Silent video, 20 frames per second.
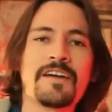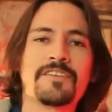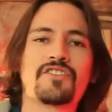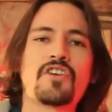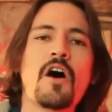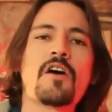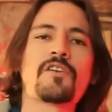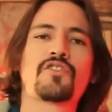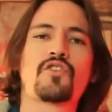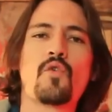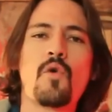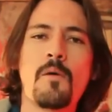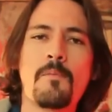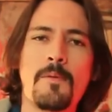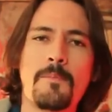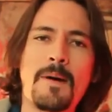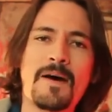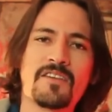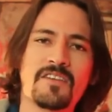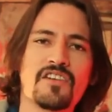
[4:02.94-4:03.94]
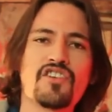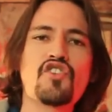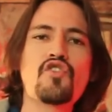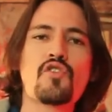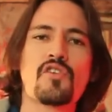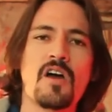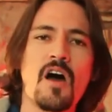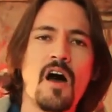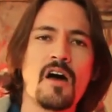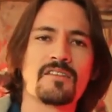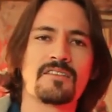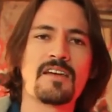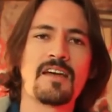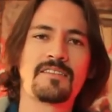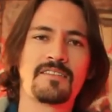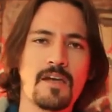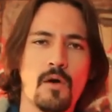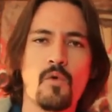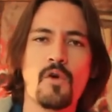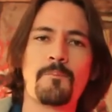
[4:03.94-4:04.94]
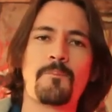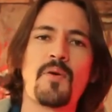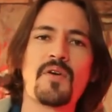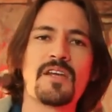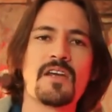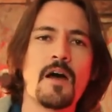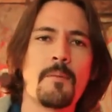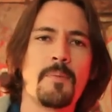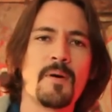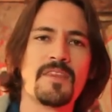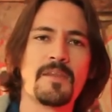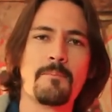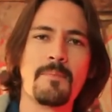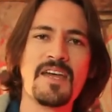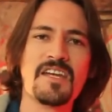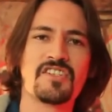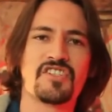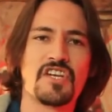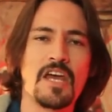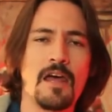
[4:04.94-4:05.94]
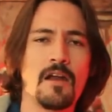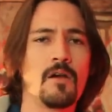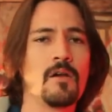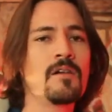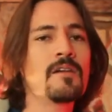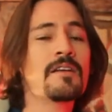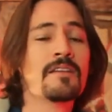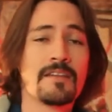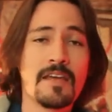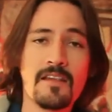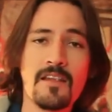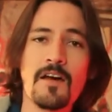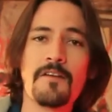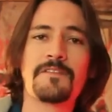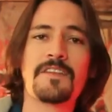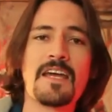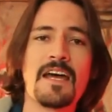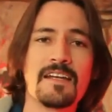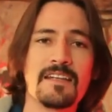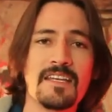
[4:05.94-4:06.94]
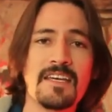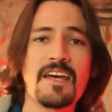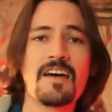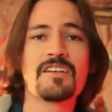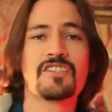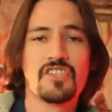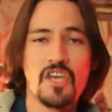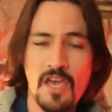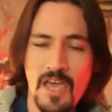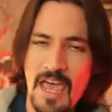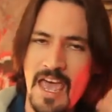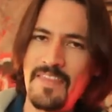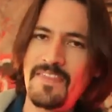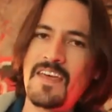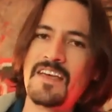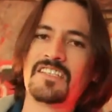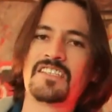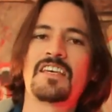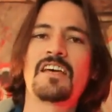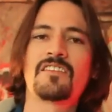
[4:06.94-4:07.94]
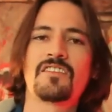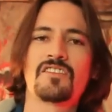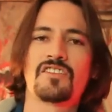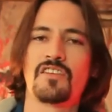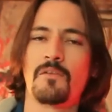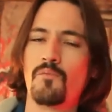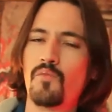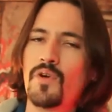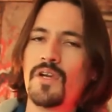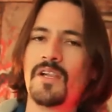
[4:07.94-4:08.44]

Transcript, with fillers: I talked to them about the new content that we're putting up on the main channel. They love the ideas, and they sent us some